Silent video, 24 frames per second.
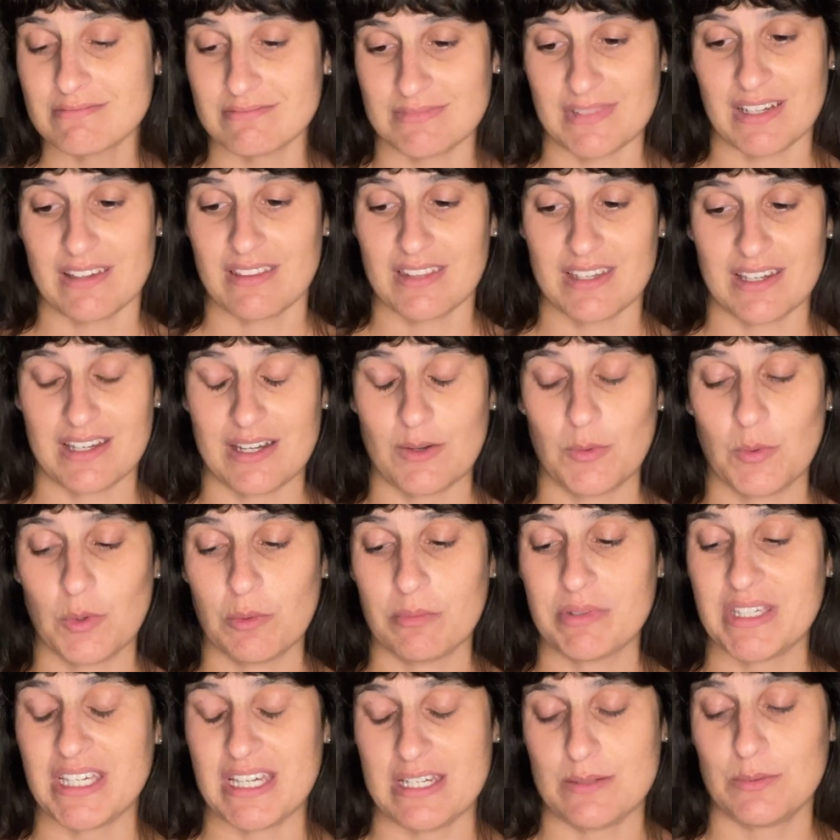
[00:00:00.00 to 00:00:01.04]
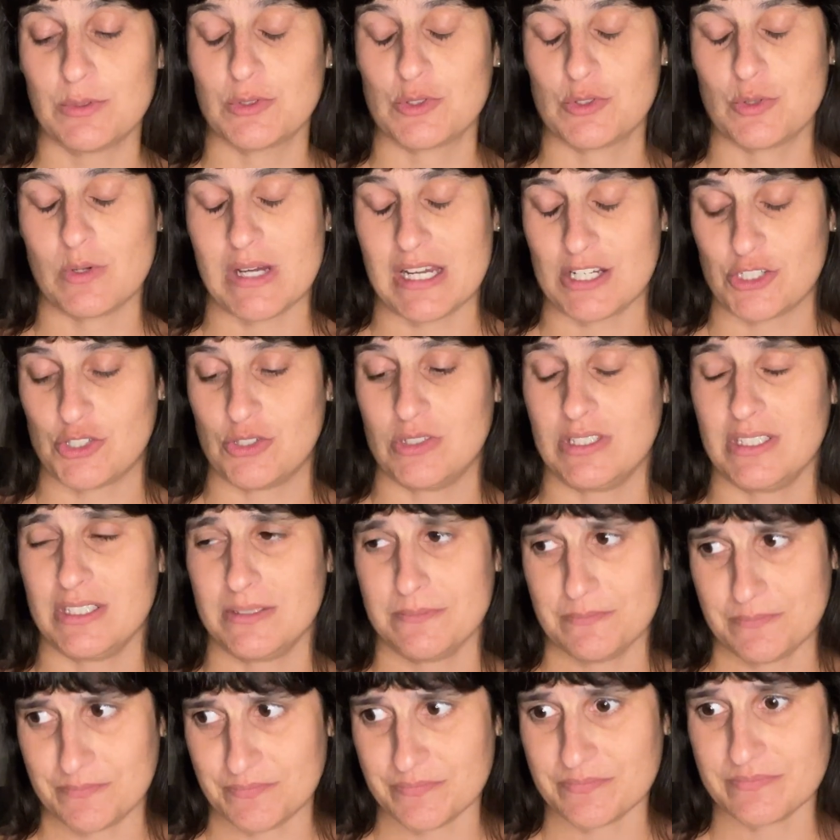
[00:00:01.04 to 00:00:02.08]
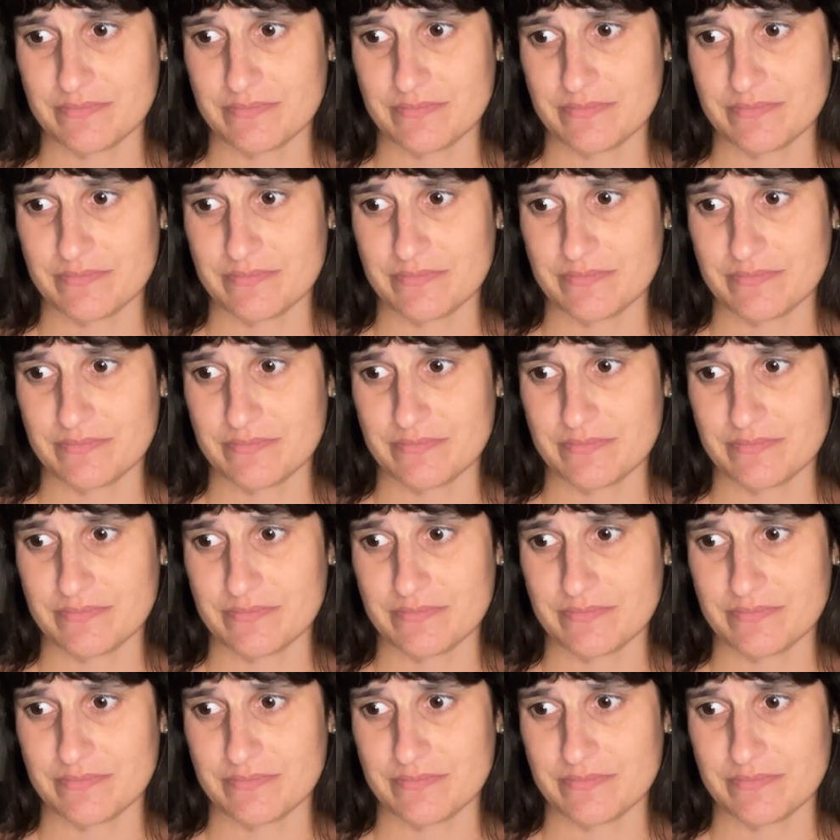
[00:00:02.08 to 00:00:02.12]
I think I will be able to actually